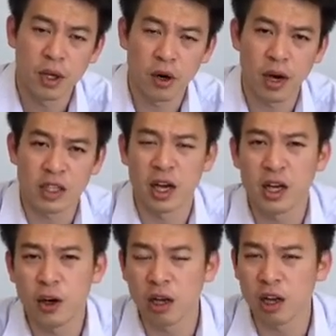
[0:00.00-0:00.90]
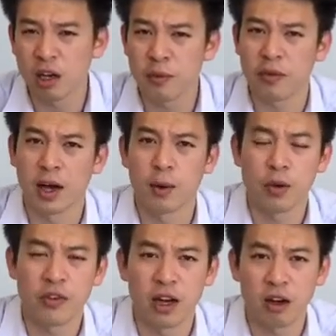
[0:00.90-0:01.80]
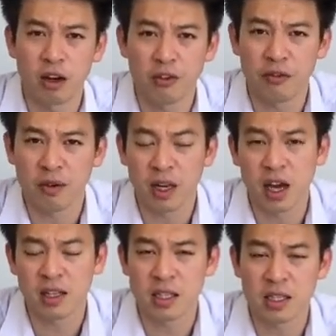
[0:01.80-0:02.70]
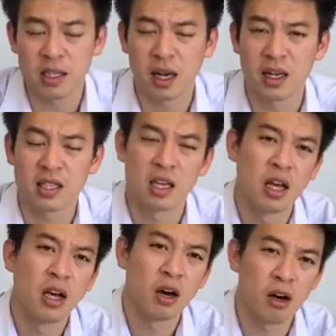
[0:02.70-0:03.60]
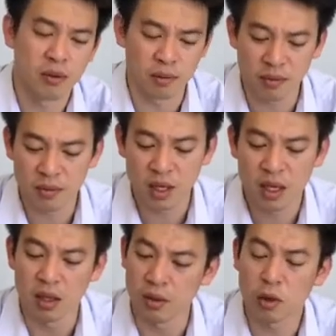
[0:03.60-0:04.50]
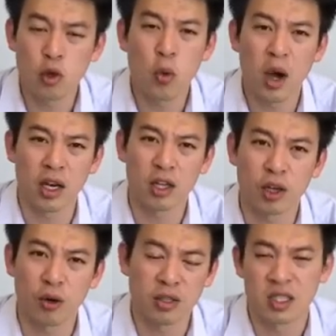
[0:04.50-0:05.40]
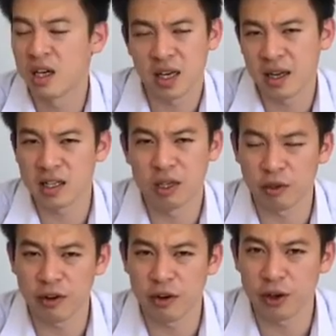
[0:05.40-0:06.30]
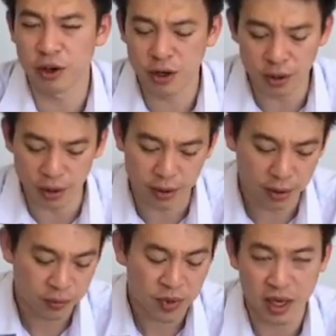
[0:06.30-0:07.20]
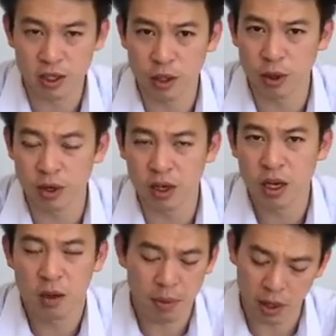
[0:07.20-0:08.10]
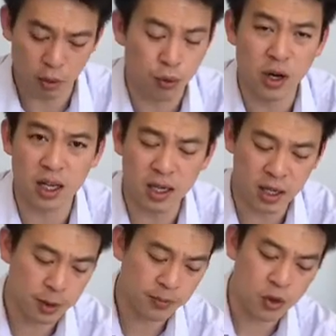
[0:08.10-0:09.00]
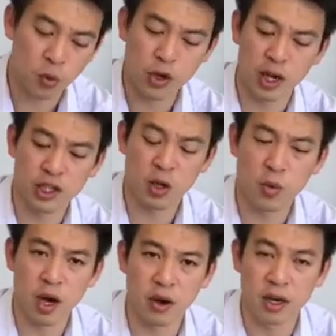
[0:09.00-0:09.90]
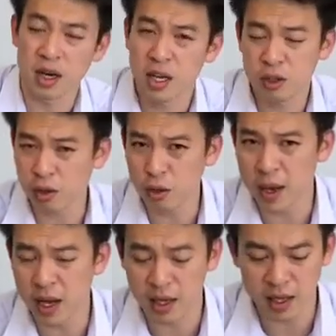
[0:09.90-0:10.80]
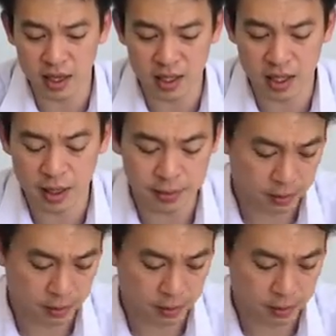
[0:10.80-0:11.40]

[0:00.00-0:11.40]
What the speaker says: Alright, so I know we've had a lot of clients tell us, oh, too wide in the toes, it doesn't look very good, and so on. But really, when you actually wear it, it's not too bad, is it?